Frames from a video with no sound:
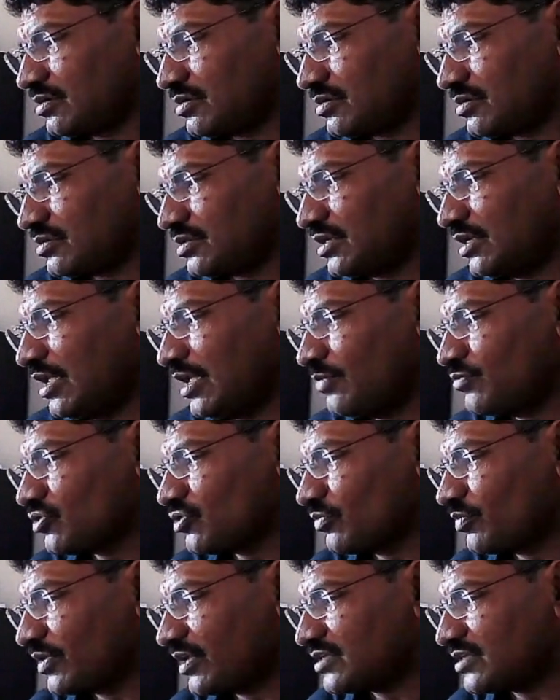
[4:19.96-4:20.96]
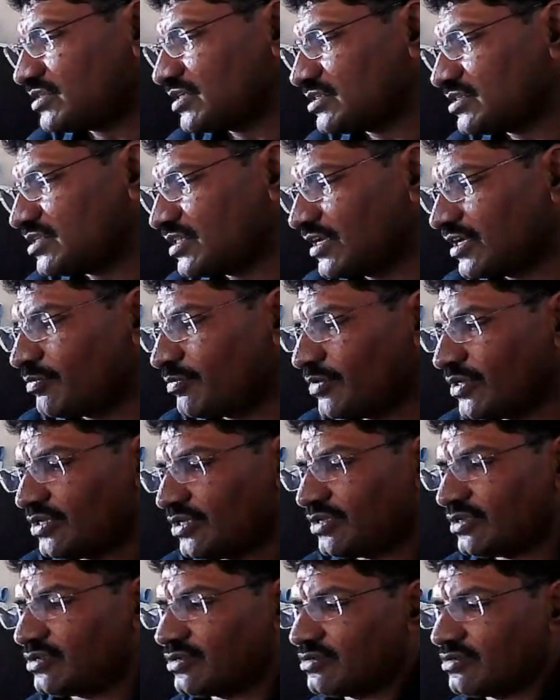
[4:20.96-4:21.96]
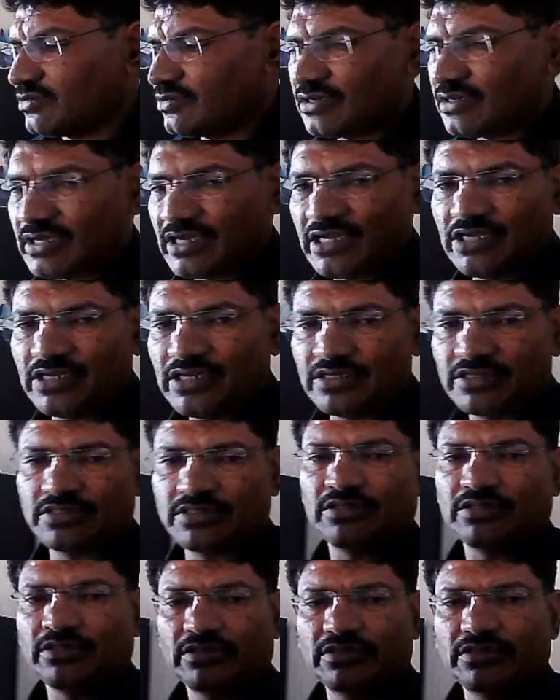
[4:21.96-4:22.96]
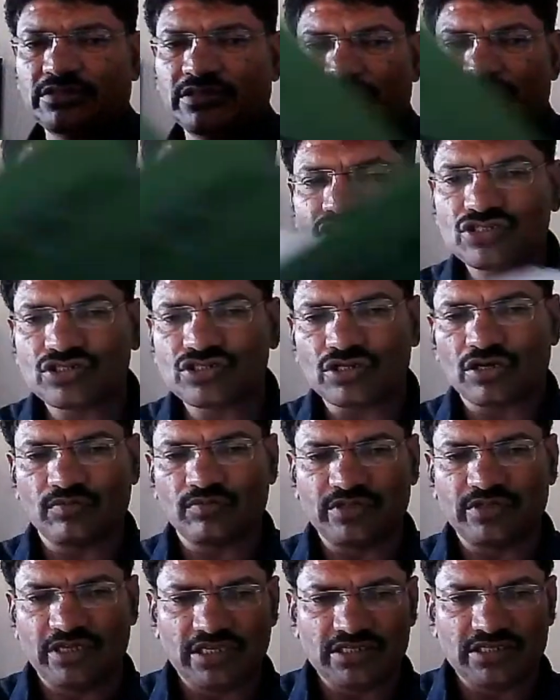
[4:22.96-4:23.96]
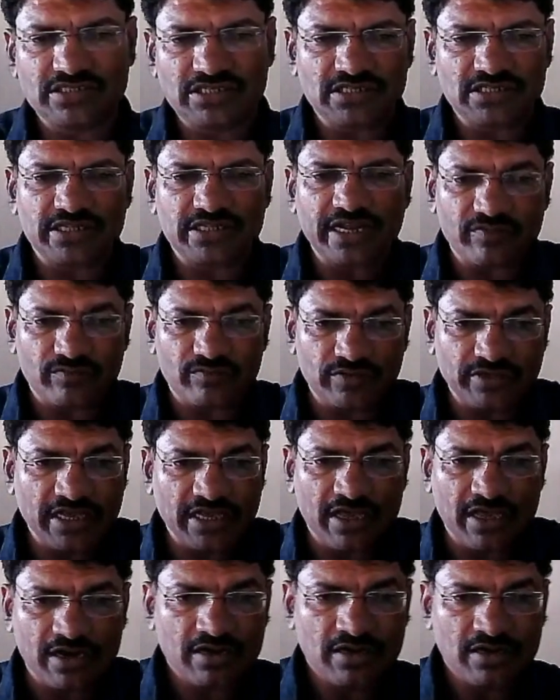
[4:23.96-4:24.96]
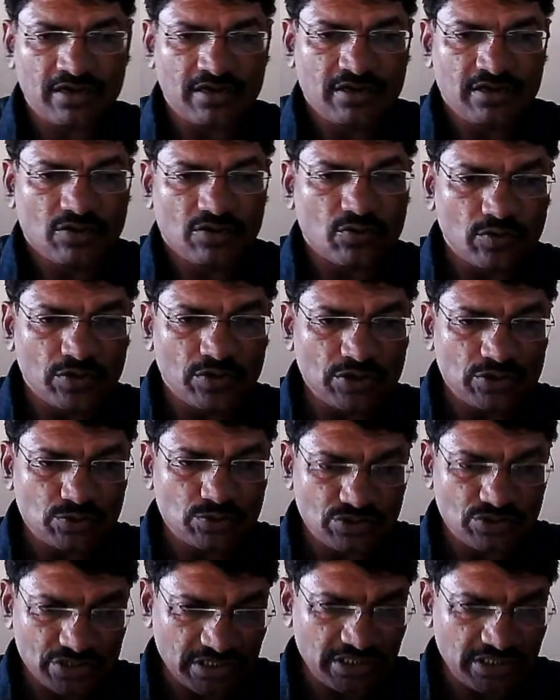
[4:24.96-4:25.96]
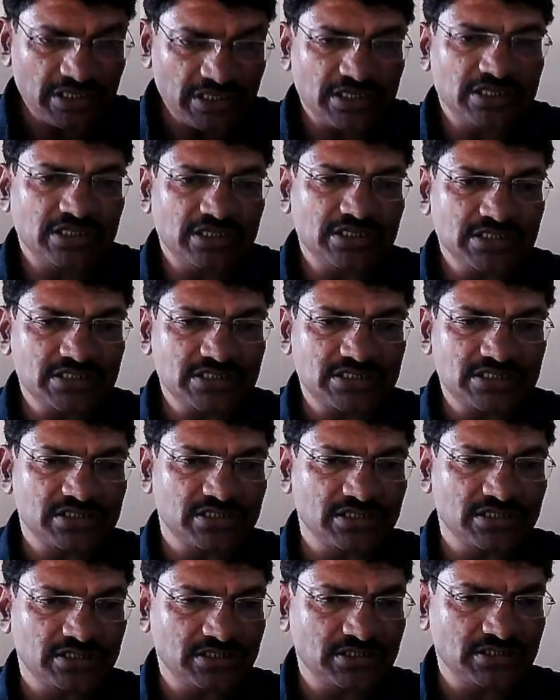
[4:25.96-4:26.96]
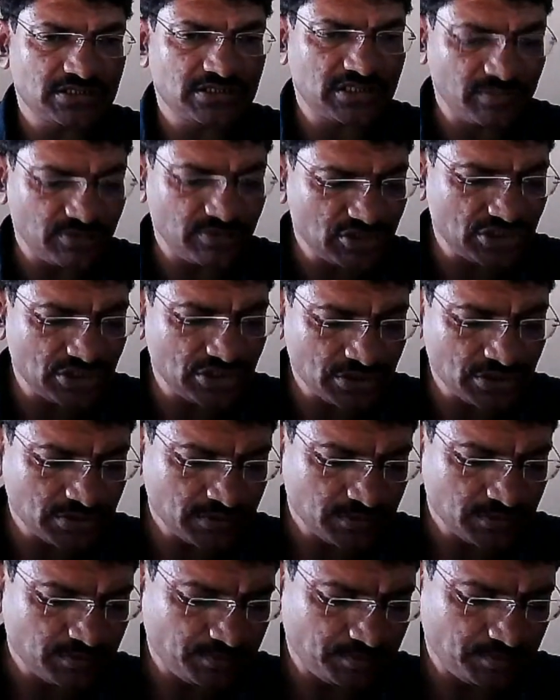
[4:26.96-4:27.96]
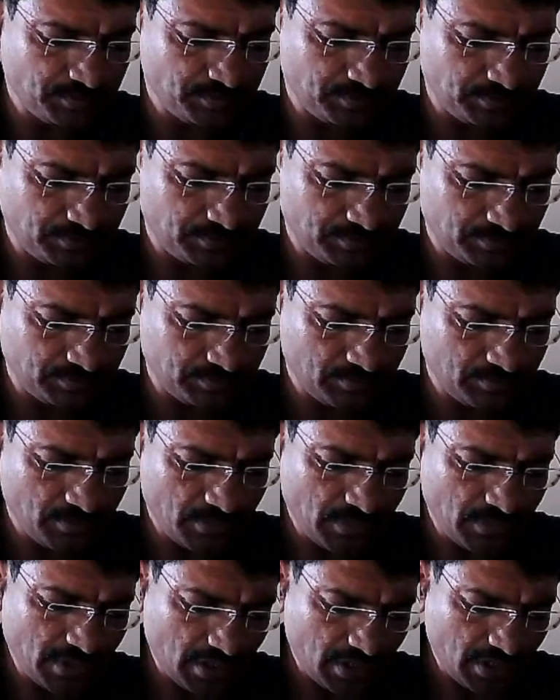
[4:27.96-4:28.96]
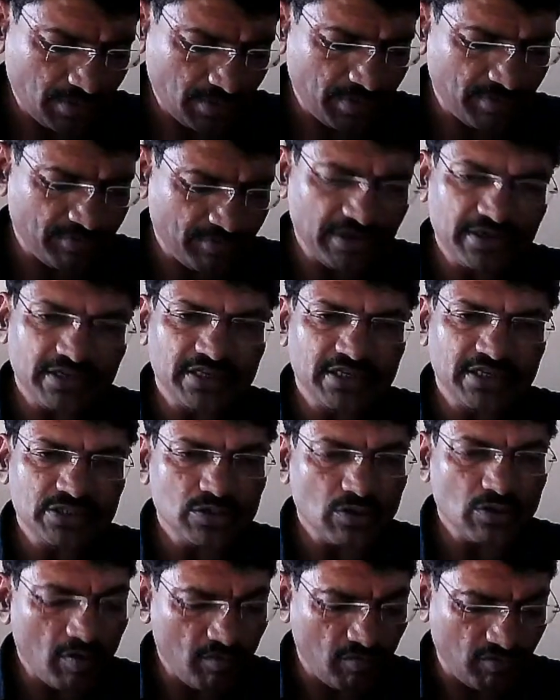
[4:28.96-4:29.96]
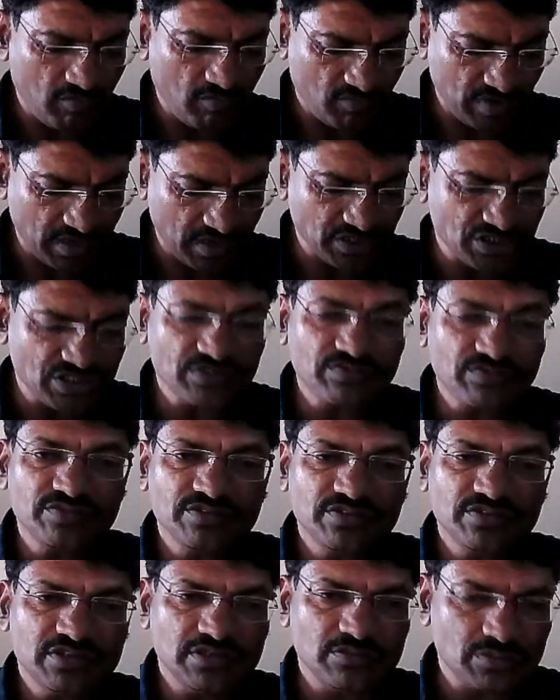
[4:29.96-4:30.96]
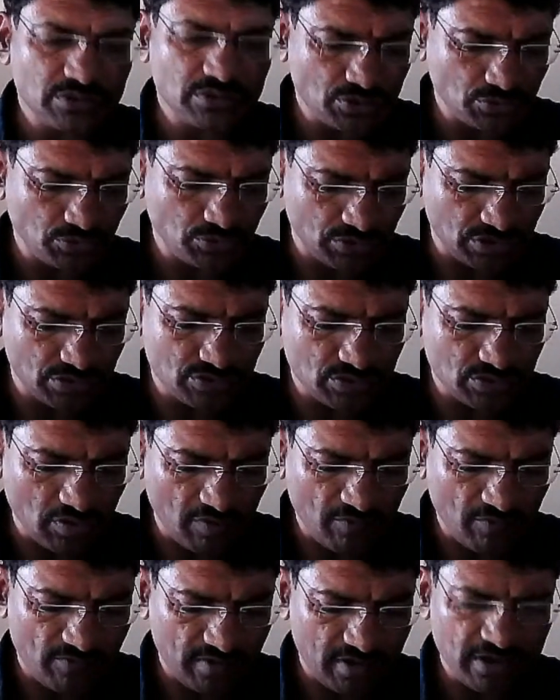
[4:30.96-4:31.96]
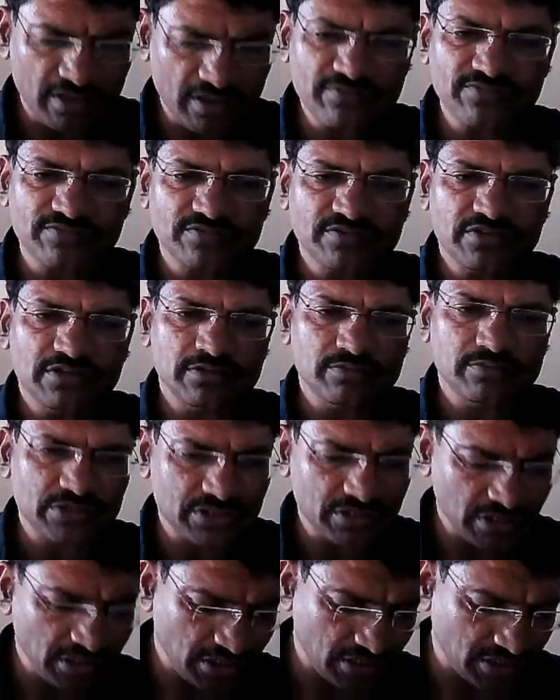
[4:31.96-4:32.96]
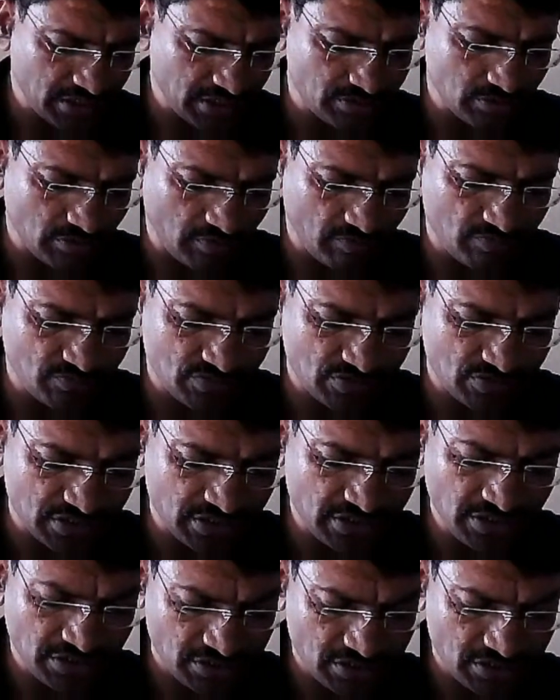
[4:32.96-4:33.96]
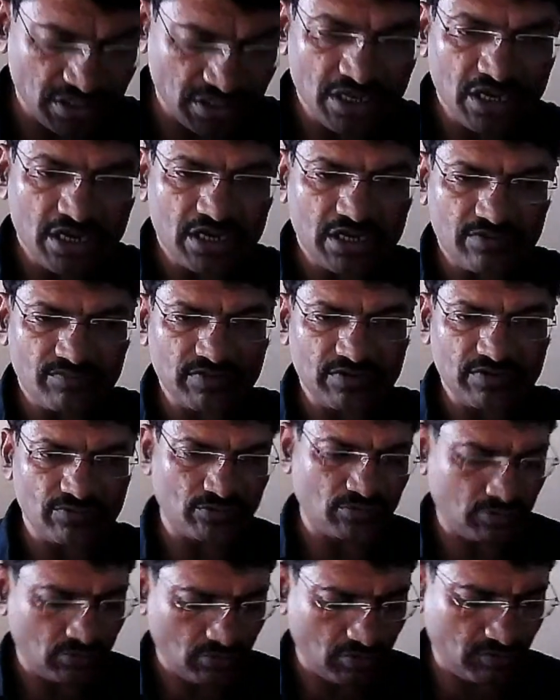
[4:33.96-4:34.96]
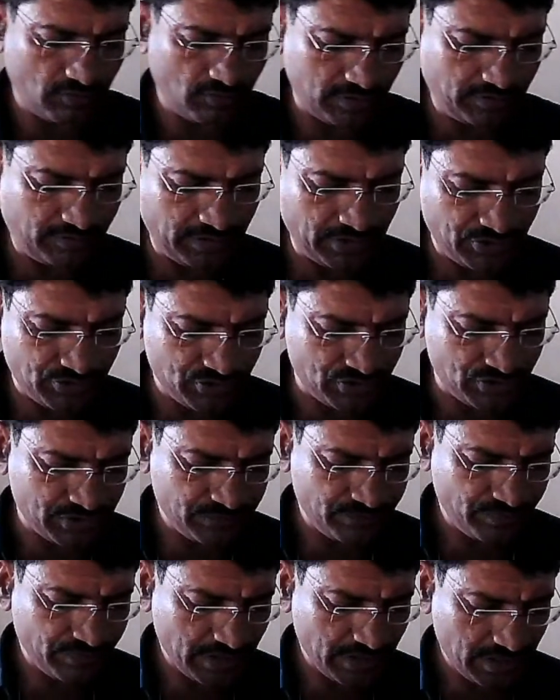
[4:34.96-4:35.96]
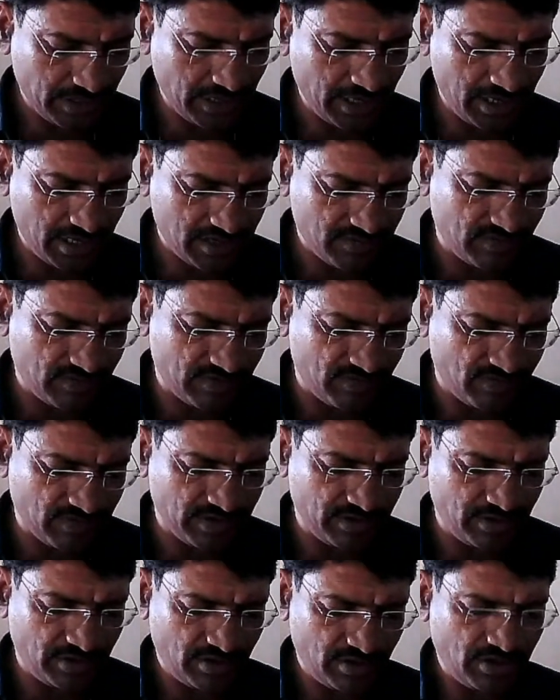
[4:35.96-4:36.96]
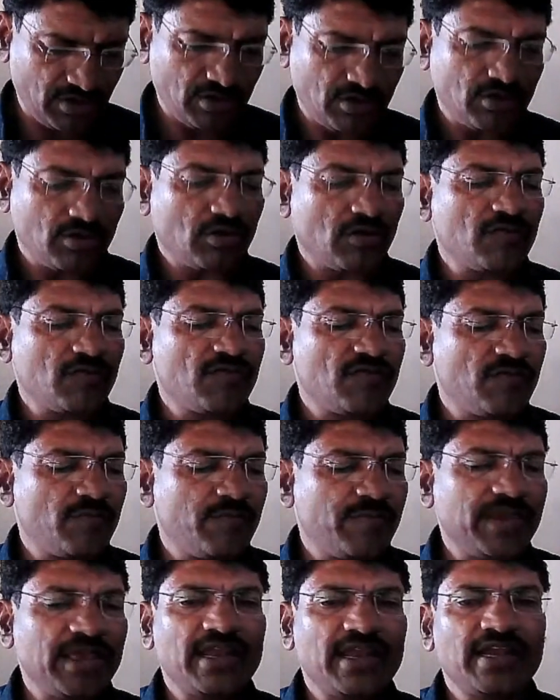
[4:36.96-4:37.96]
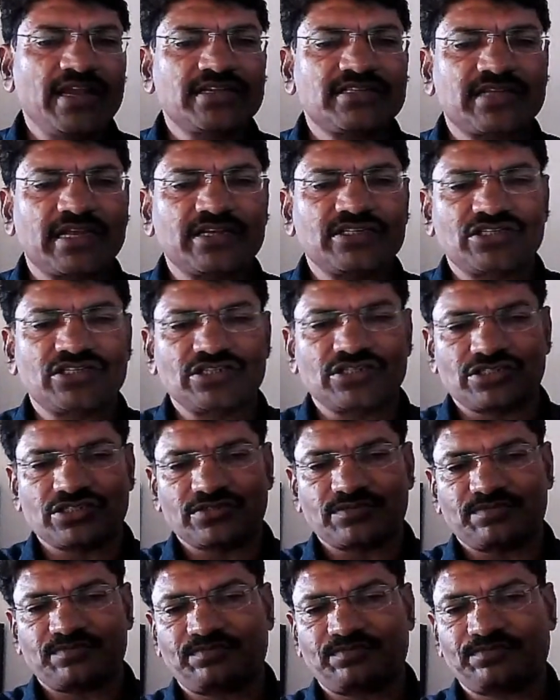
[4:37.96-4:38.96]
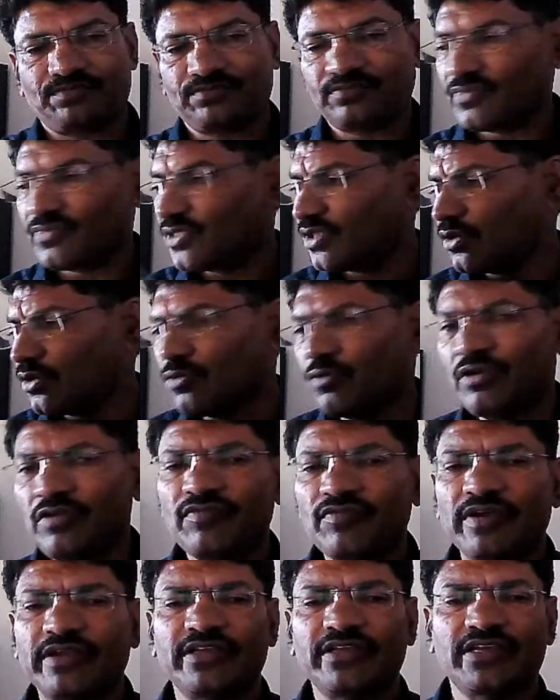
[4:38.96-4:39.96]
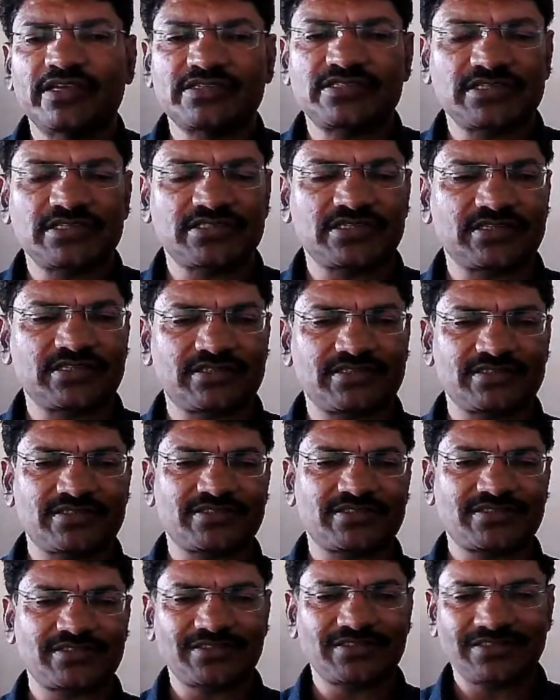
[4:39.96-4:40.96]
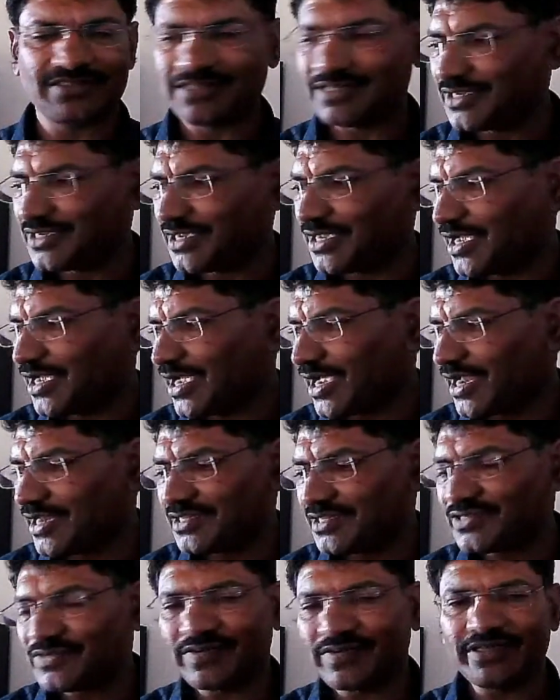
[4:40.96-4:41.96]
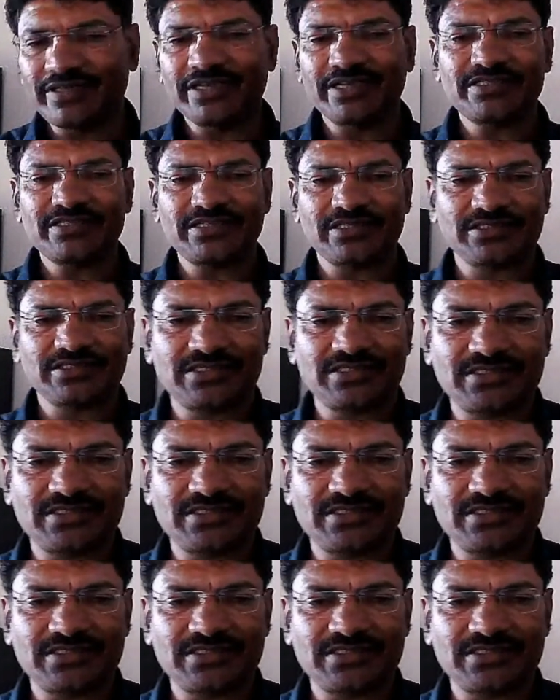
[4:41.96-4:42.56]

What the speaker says: The names of essays, let me read the list of the essays that we are going to study in this semester. Number 1 is of friendship. Number 2 is of love. Number 3 is of studies. Number 4 of revenge. And number 5 of parents and children. Only 5 essays. And these 5 essays